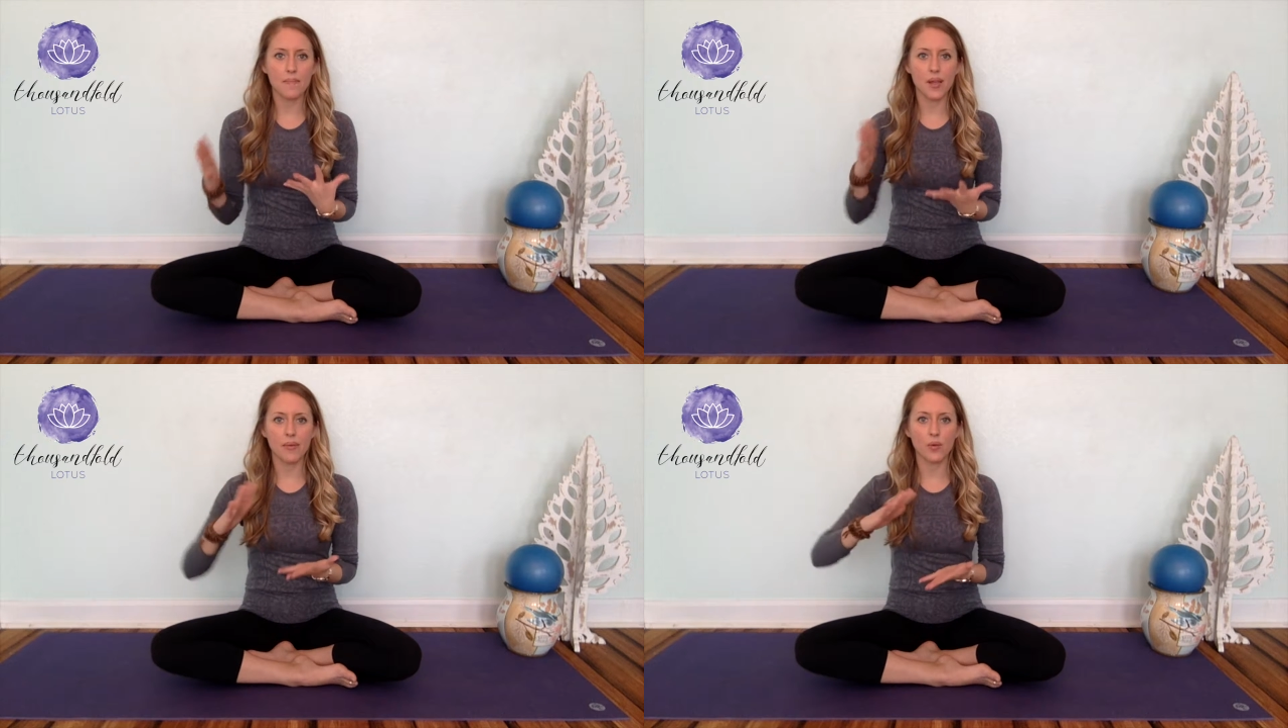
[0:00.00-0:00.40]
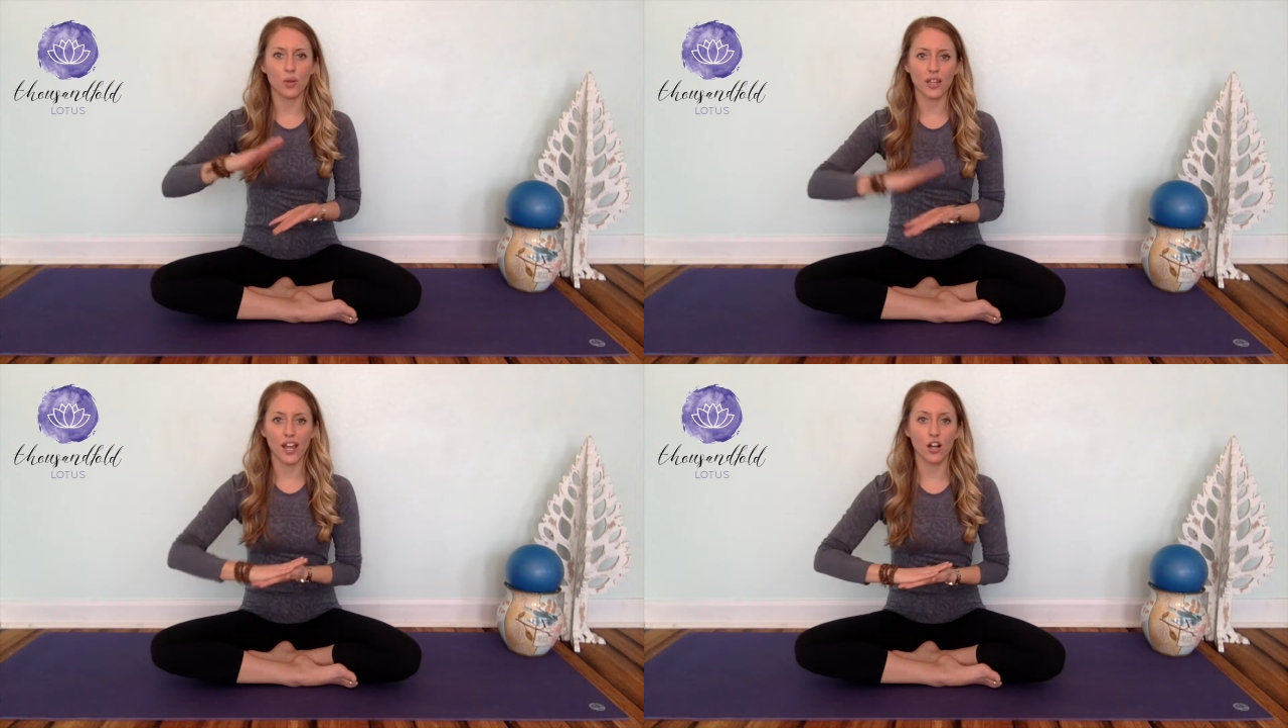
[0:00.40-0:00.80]
maybe
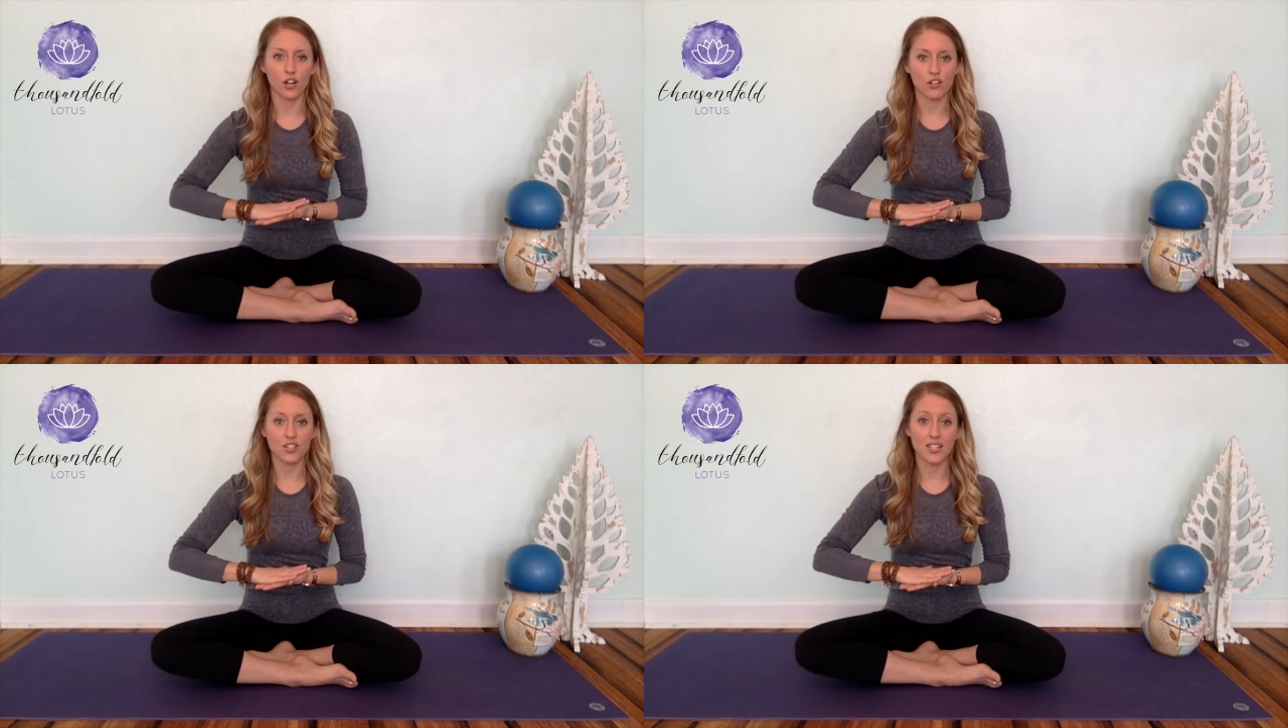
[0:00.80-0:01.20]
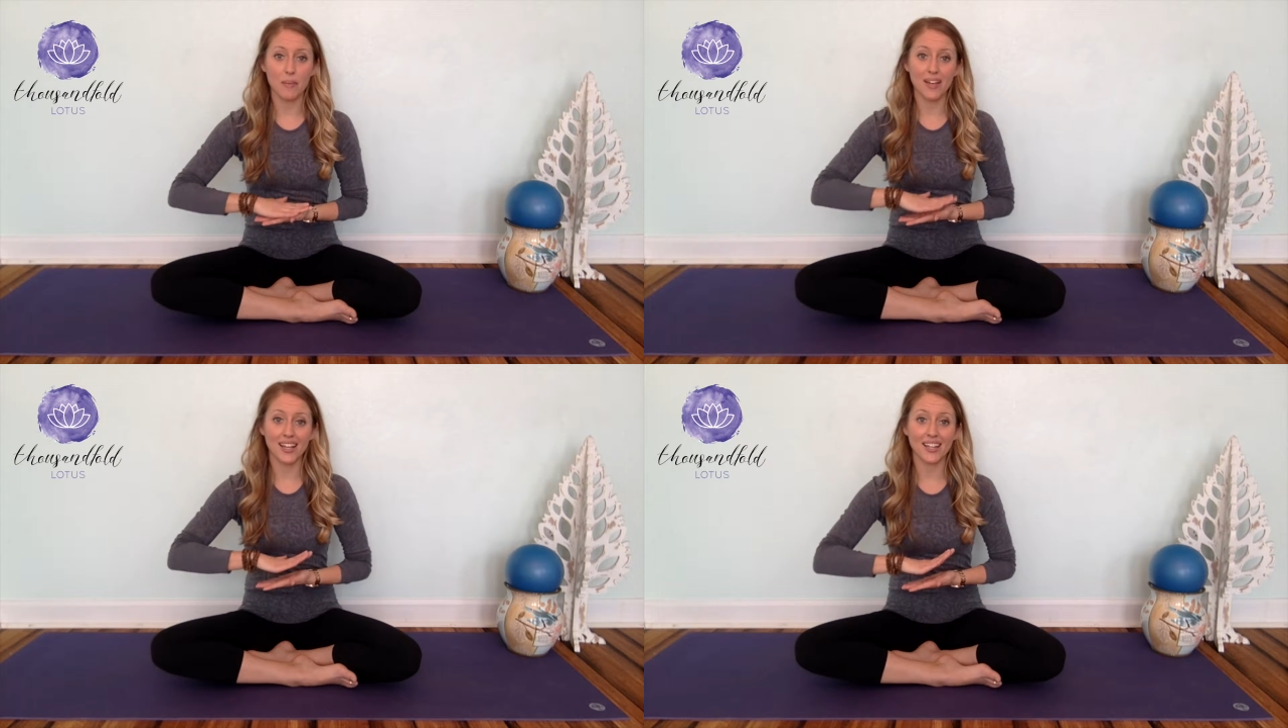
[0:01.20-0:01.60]
we're laying on our
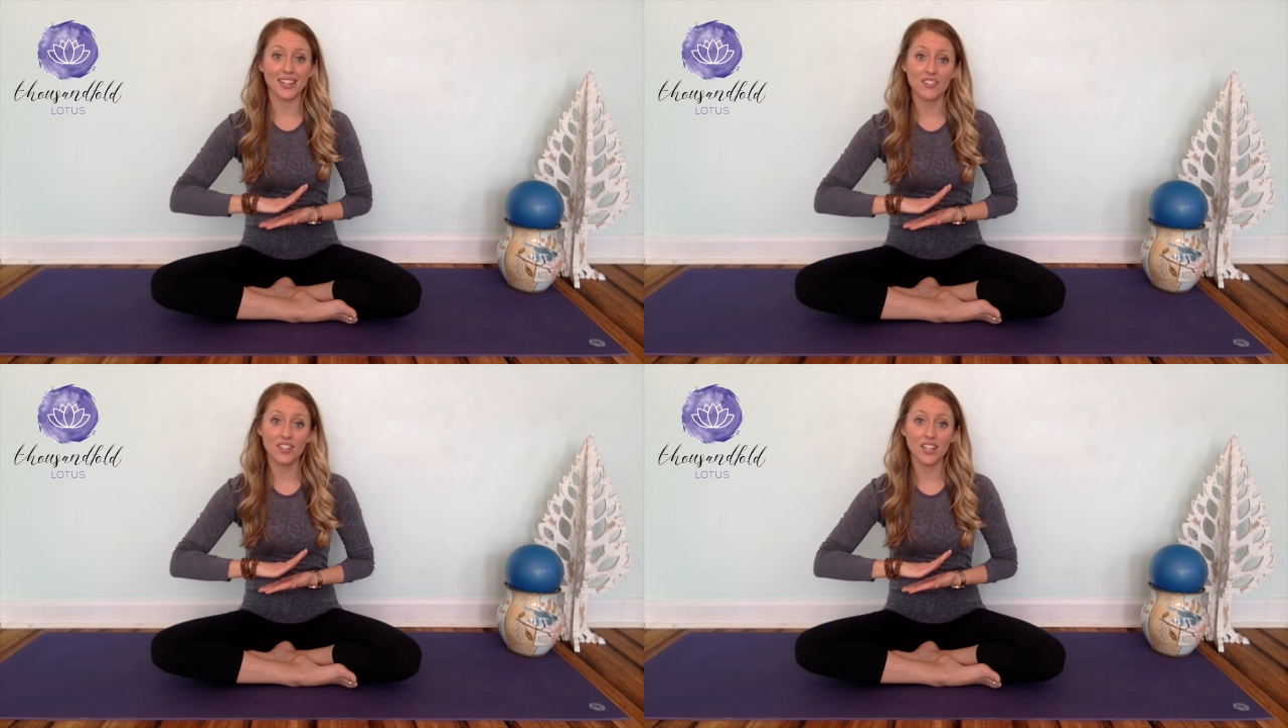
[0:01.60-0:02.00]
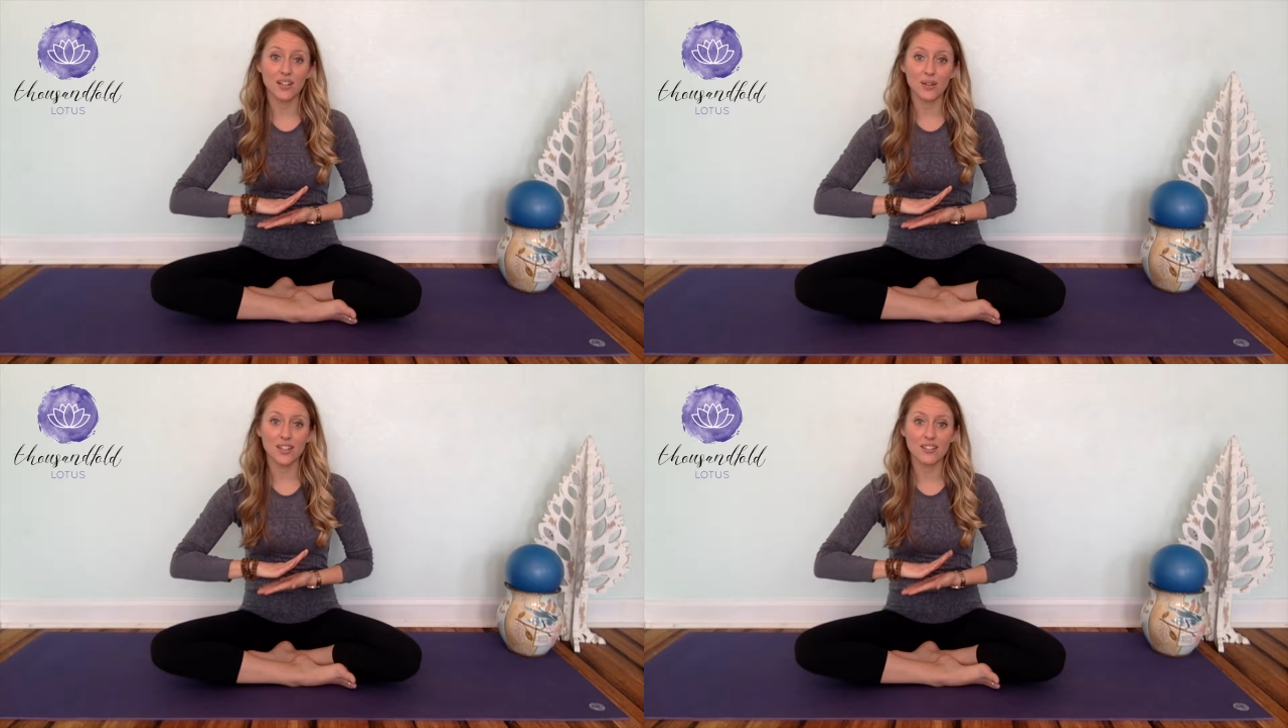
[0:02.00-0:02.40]
stomach and lifting into
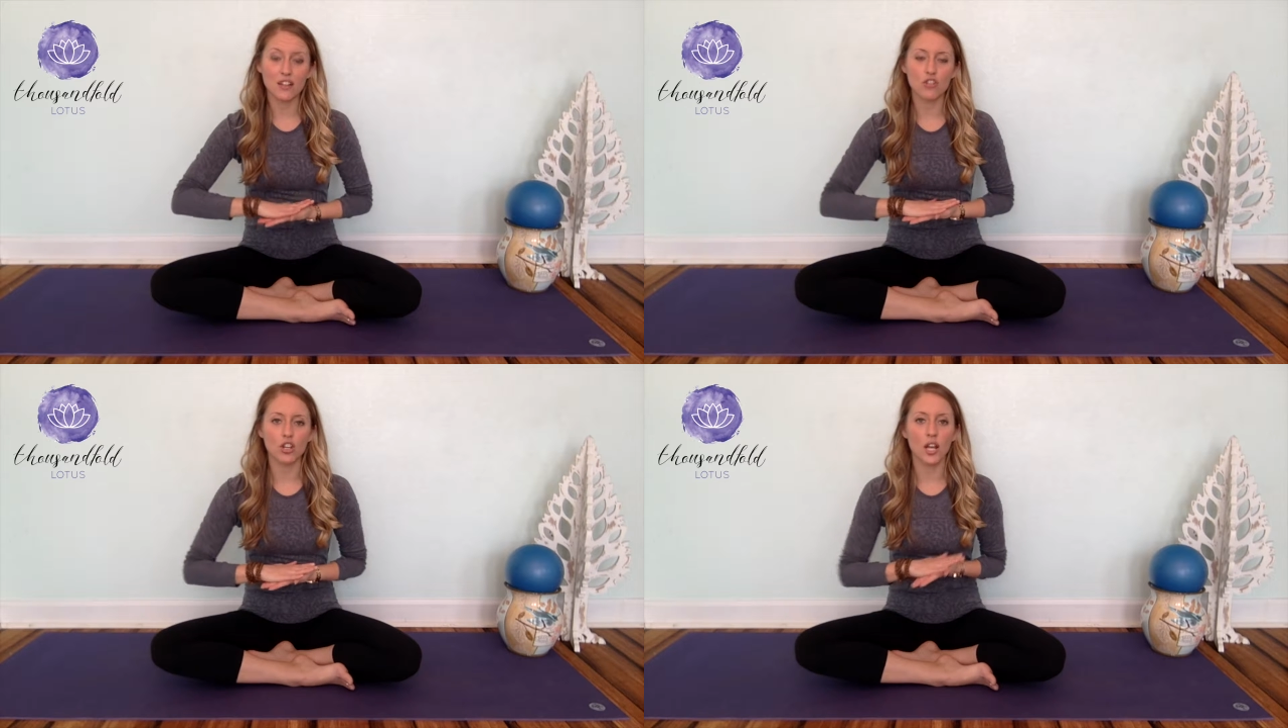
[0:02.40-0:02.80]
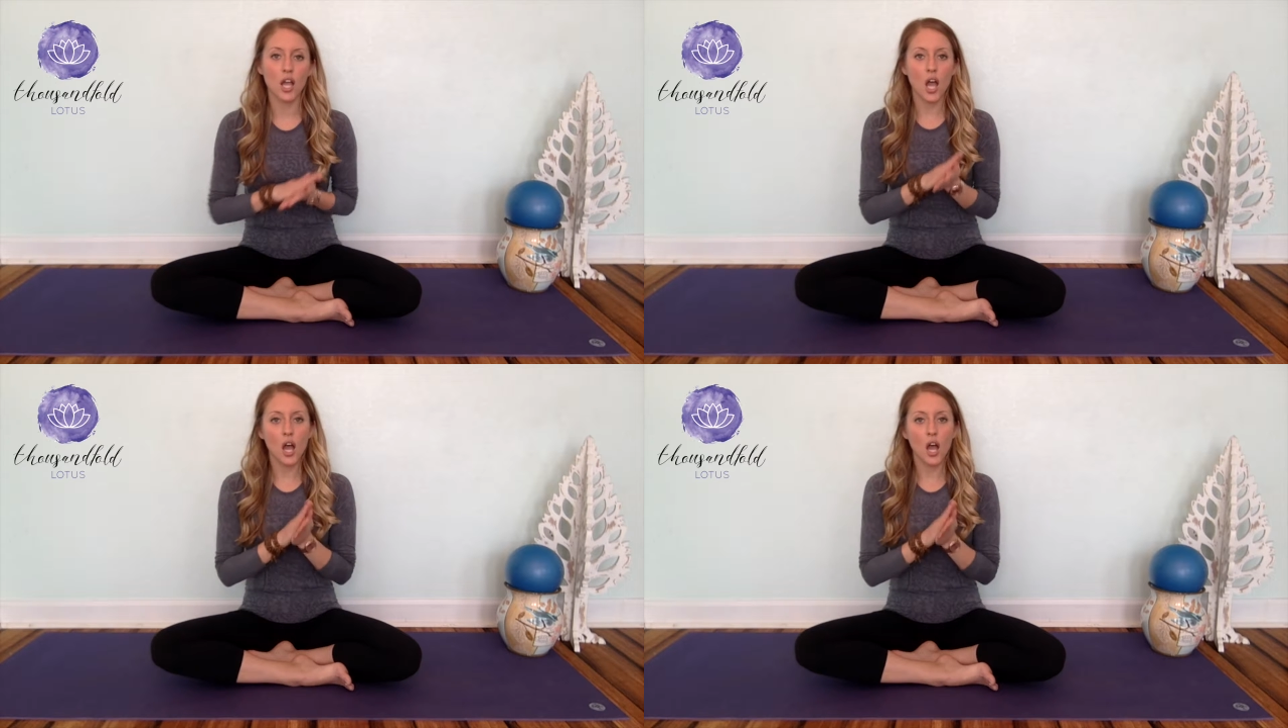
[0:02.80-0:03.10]
extension,